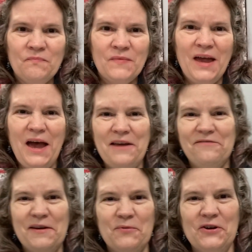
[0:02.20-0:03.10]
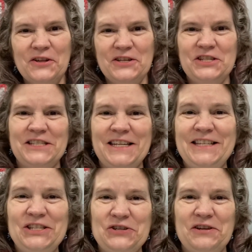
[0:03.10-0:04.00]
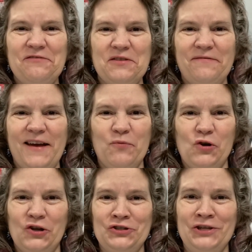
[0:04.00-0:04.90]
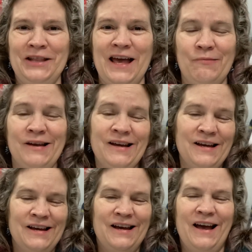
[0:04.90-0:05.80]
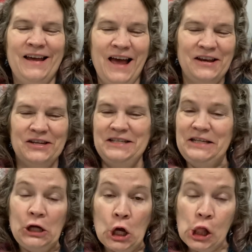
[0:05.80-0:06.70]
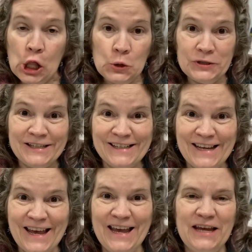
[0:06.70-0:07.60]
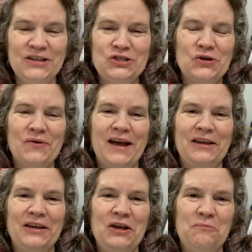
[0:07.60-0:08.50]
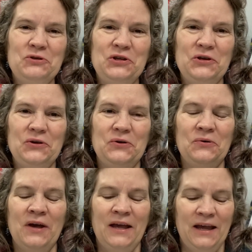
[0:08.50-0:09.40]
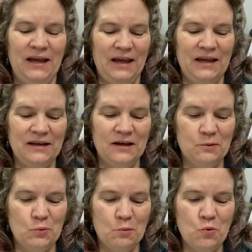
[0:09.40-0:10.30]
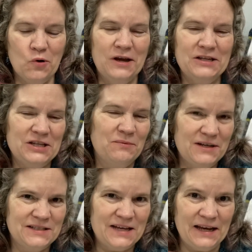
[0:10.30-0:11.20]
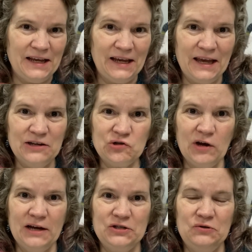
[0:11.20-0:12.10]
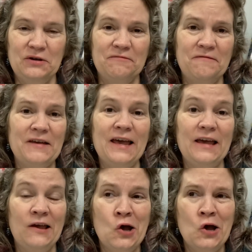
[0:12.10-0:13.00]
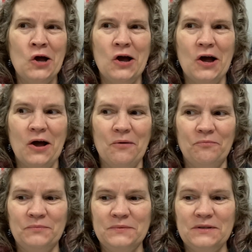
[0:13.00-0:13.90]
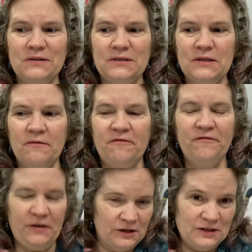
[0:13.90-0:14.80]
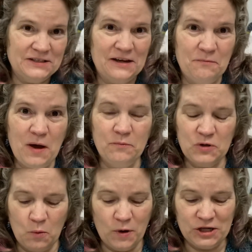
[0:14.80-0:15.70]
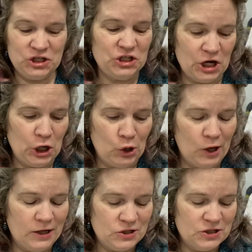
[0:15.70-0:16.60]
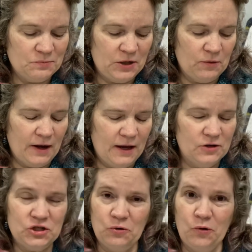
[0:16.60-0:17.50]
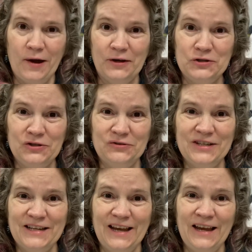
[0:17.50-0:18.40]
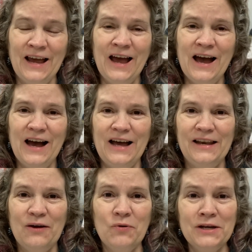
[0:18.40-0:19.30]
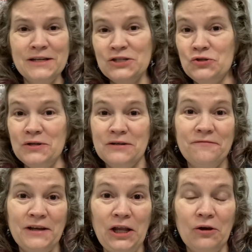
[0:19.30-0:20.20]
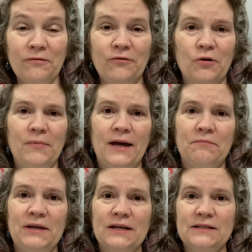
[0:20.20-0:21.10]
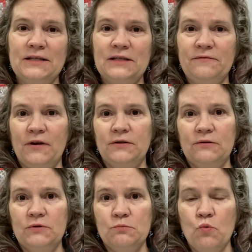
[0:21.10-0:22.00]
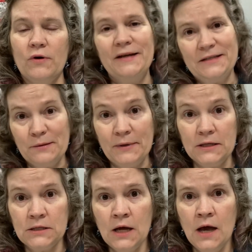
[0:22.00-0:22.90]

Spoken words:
Hi, fibrologists. It's Tony from the Fibrology Lab. I kind of decloaked today so I can come to you in a more intimate setting and try to convey some feelings I want to share and just and show gratitude today. And I wanted to do it in a video format because I just felt it was more intimate.